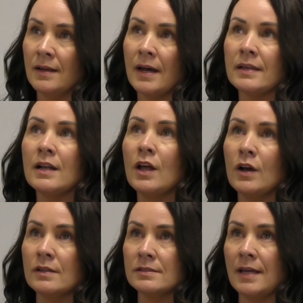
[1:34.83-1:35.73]
And
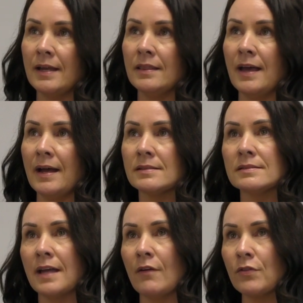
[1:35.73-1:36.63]
alongside that,
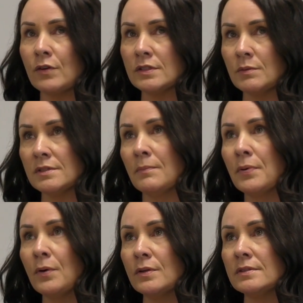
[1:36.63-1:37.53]
staff thought it was
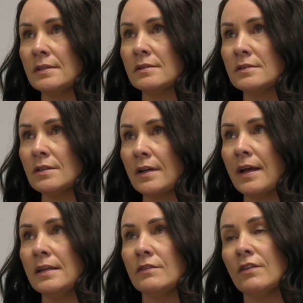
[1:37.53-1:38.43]
important to
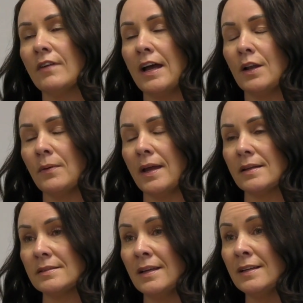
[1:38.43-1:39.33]
kind of
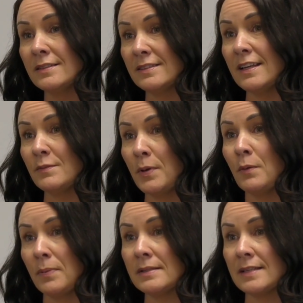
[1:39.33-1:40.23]
evaluate, did
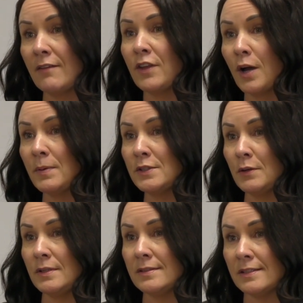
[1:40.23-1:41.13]
pupils have the
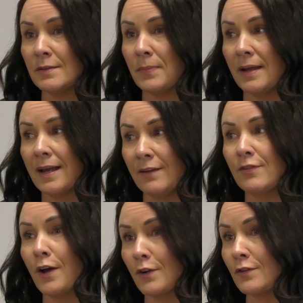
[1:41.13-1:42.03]
opportunity to be
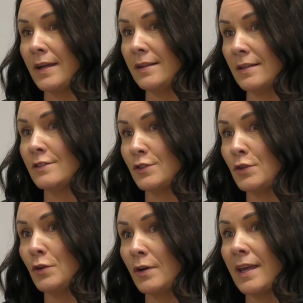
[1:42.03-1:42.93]
lifelong readers
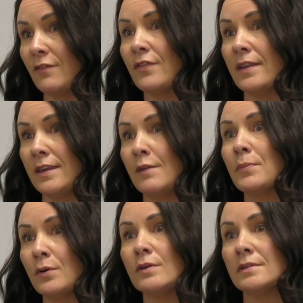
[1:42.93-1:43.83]
too, given the
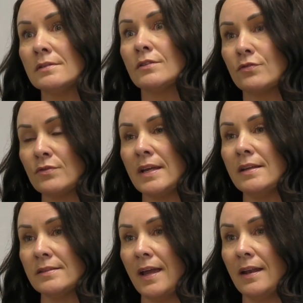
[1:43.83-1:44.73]
importance of
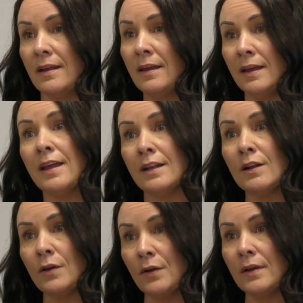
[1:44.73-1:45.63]
reading
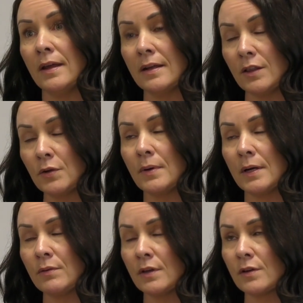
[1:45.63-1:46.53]
in learning and
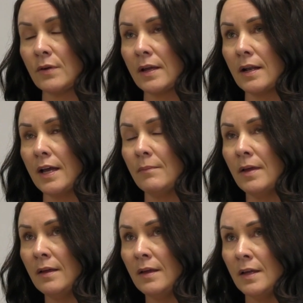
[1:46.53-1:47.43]
throughout the curriculum?
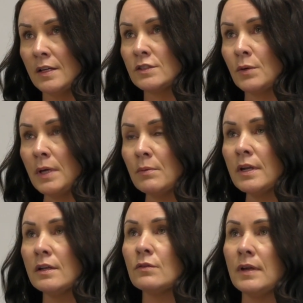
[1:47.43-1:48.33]
So we were
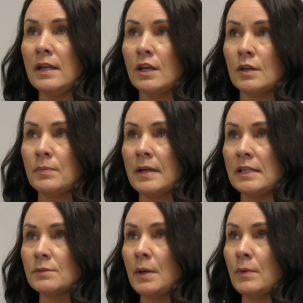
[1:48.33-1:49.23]
in a really good
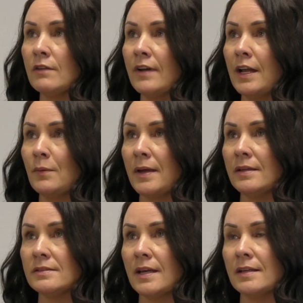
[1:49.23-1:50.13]
place when we
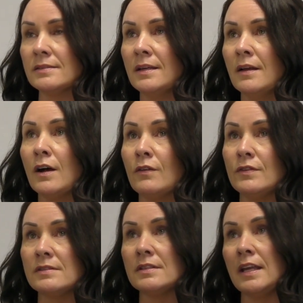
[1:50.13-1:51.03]
evaluated.
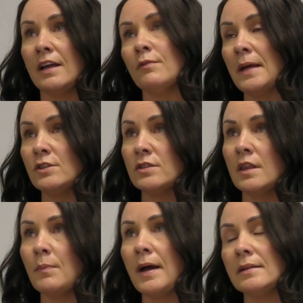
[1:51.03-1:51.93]
Obviously, I've
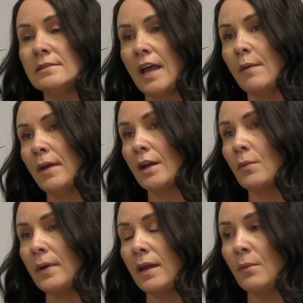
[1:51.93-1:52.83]
mentioned the pandemic.
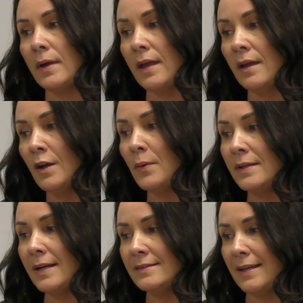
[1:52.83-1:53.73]

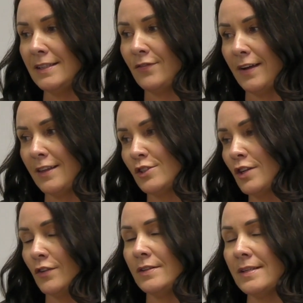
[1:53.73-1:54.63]
We'd identified that
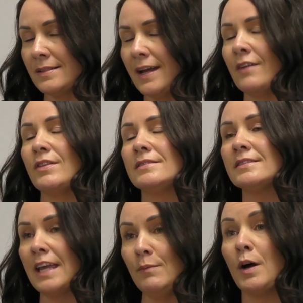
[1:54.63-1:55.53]
children didn't have the
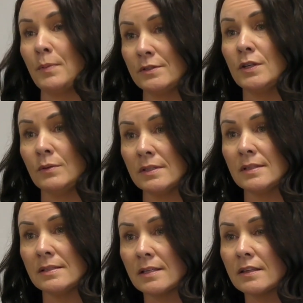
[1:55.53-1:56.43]
same
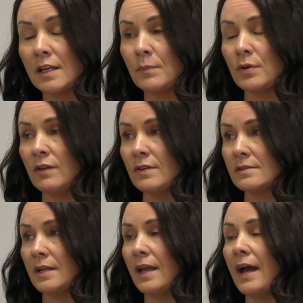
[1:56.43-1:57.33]
opportunities that they'd
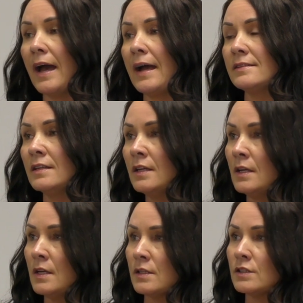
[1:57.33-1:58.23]
previously had.
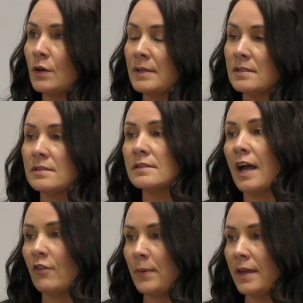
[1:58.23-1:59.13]
So as a
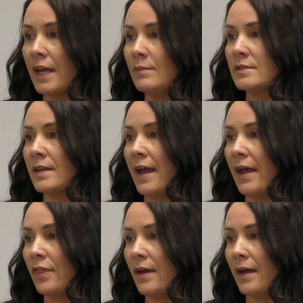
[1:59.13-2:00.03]
staff, we came
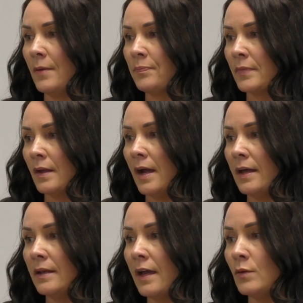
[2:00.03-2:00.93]
together
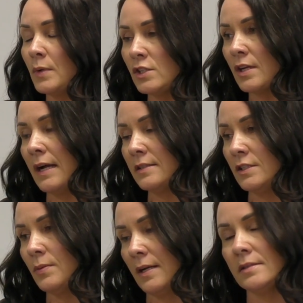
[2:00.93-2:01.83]
and we
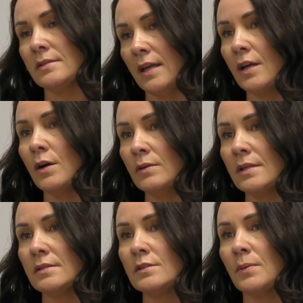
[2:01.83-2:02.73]
chatted to our stakeholders as